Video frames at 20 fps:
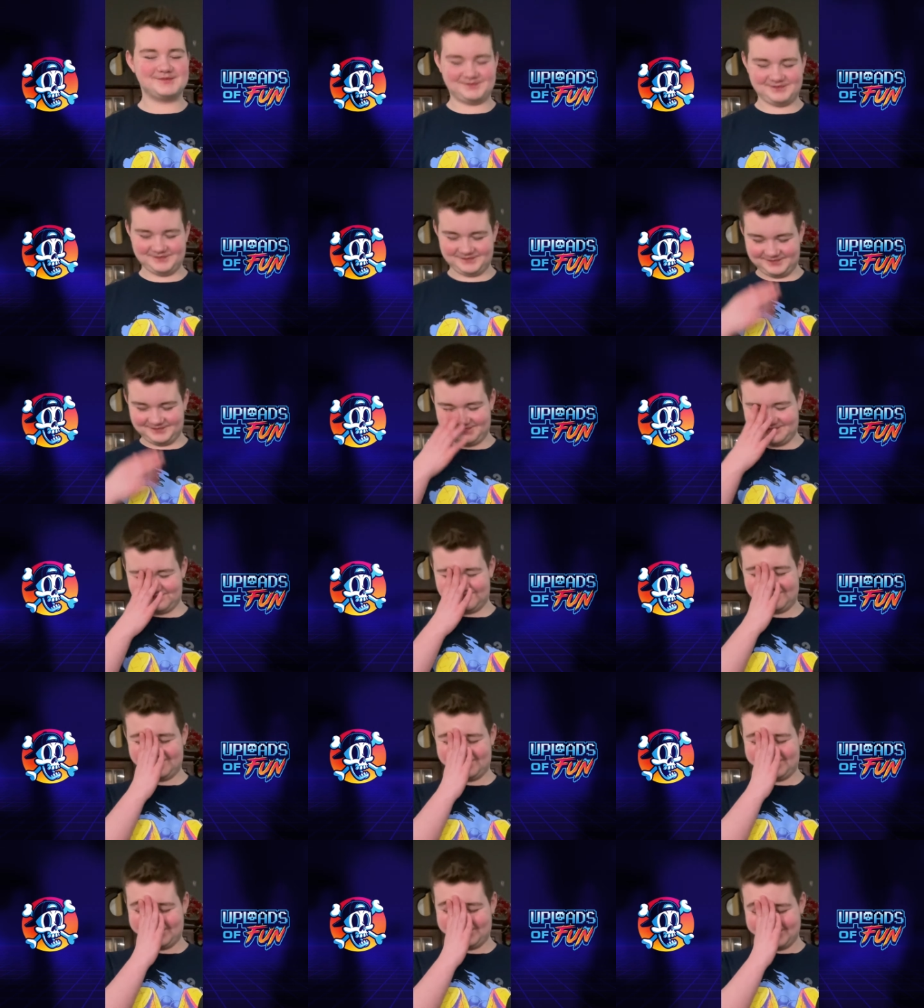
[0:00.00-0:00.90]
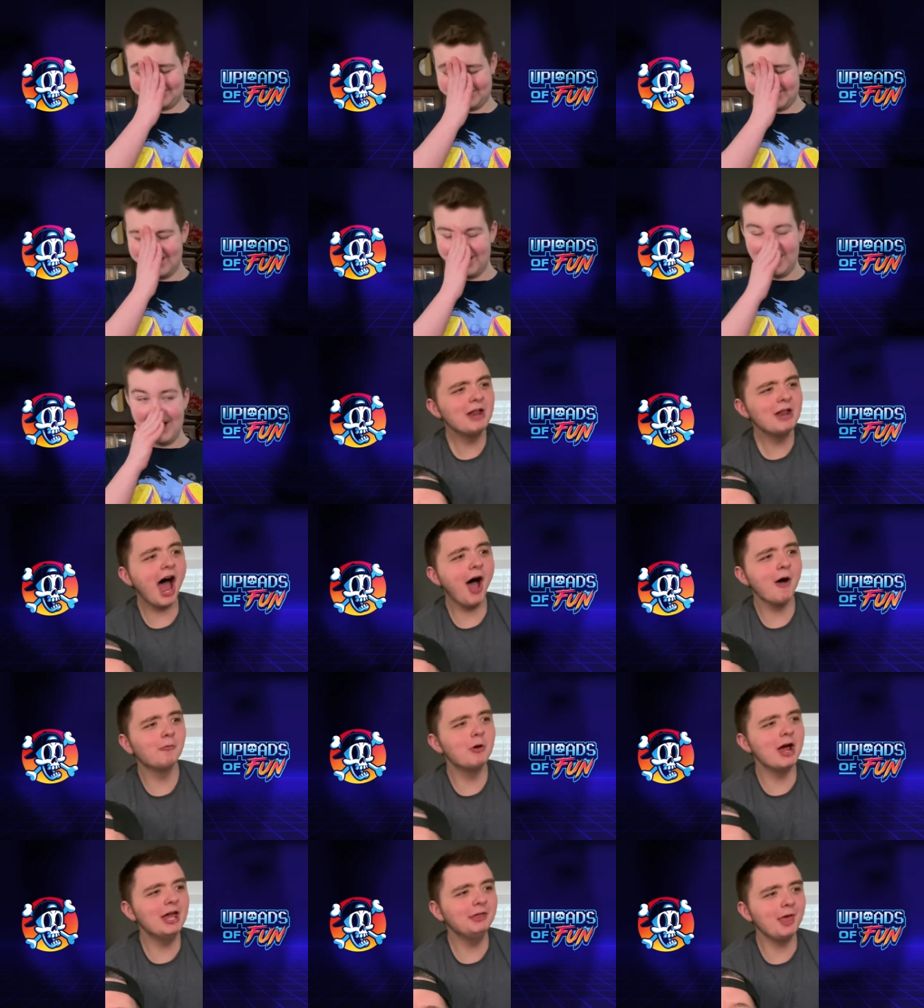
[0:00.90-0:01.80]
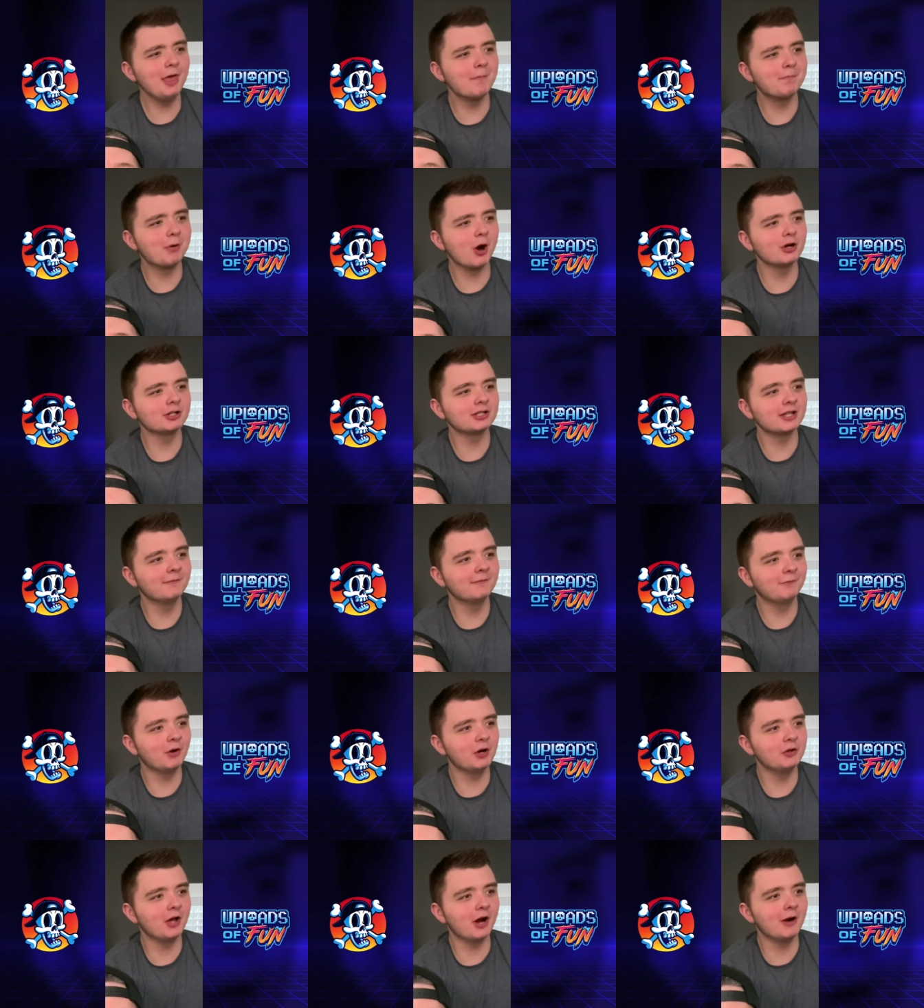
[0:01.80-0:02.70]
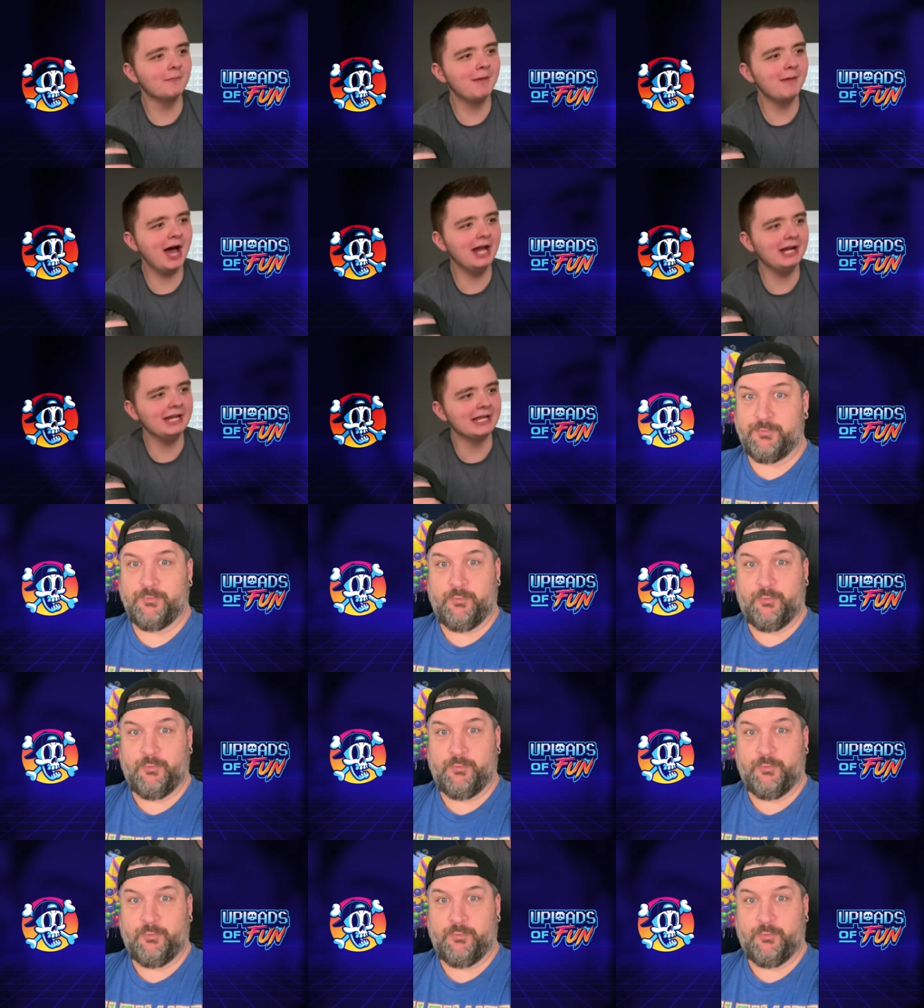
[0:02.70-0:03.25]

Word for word: you marry her? Not with a person for their money.